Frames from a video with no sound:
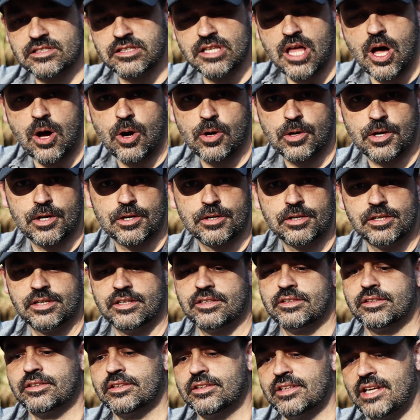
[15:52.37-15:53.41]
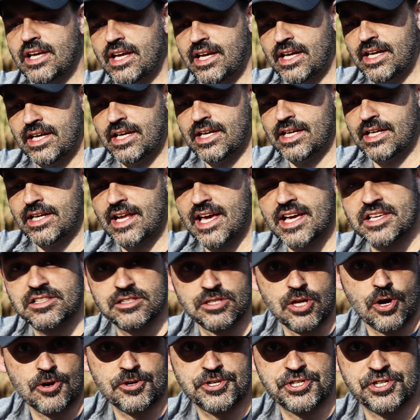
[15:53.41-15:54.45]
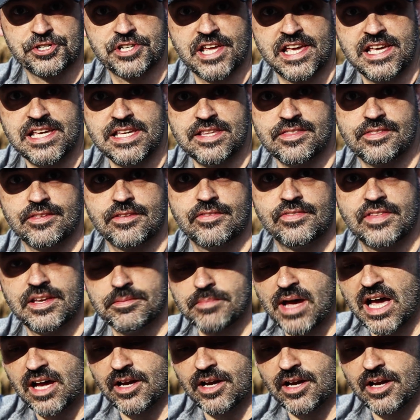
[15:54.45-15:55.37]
longer and has larger teeth than my